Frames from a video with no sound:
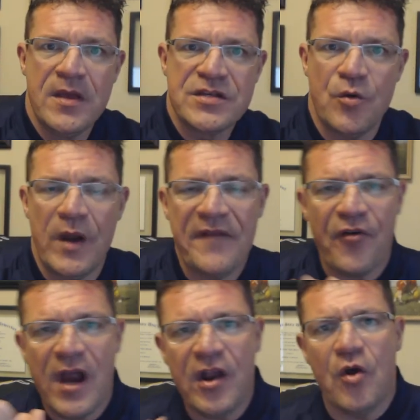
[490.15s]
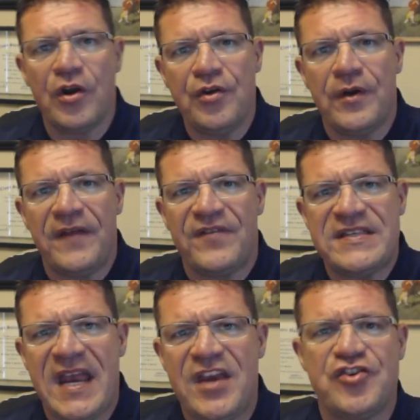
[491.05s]
So whenever I go into an
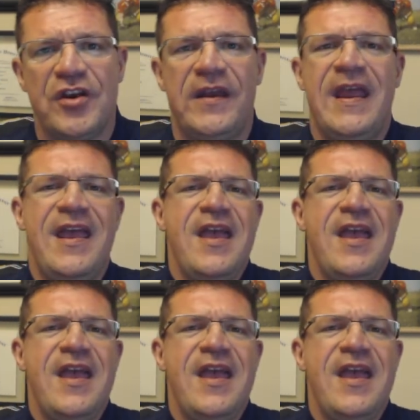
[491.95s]
invitation,